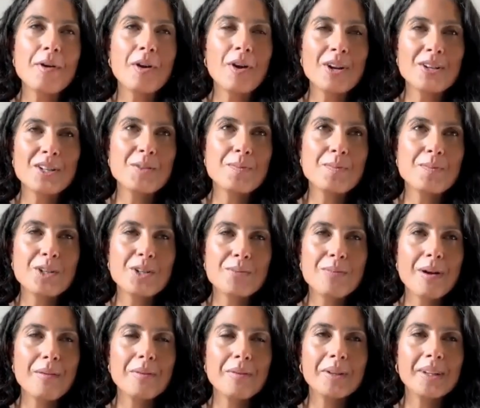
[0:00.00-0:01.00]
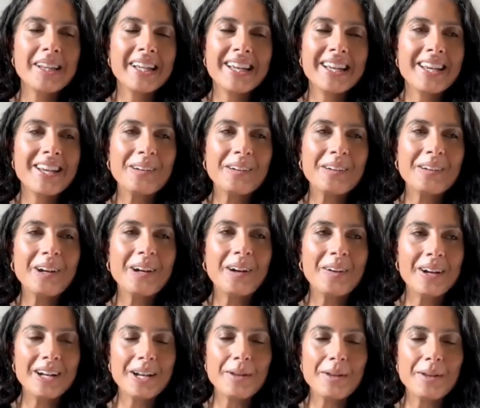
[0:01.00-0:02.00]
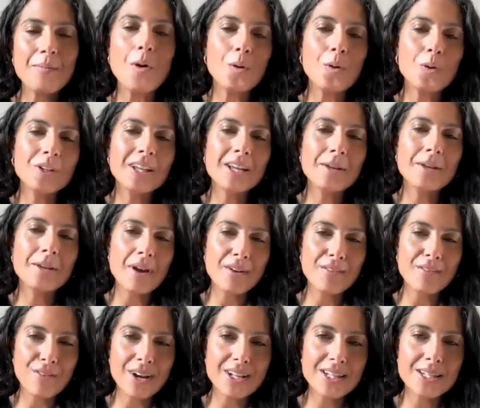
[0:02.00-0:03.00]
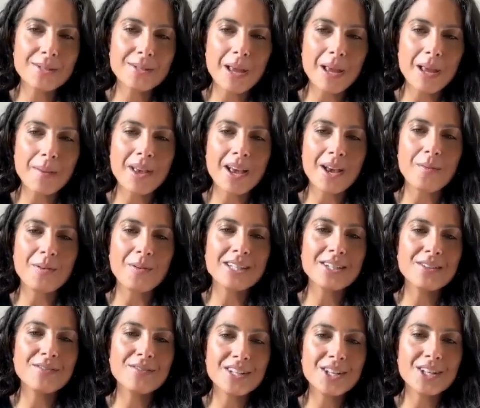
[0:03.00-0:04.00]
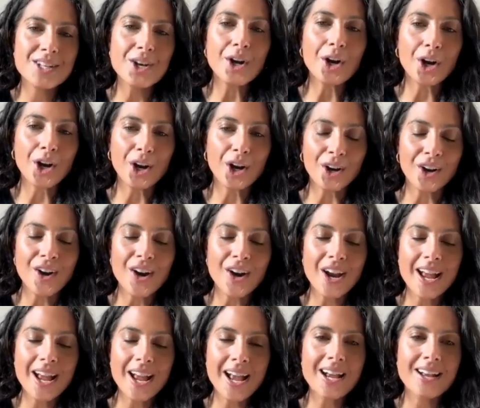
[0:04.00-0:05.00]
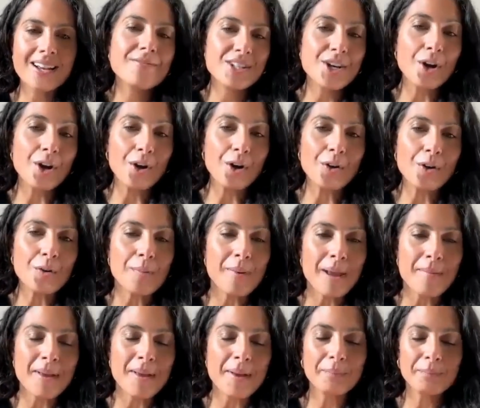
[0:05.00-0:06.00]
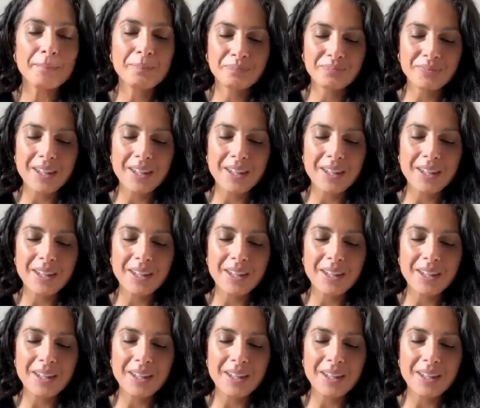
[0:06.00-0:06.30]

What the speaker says: came across this picture probably like a year ago, and I'm holding my friend's baby. I went to visit her new baby.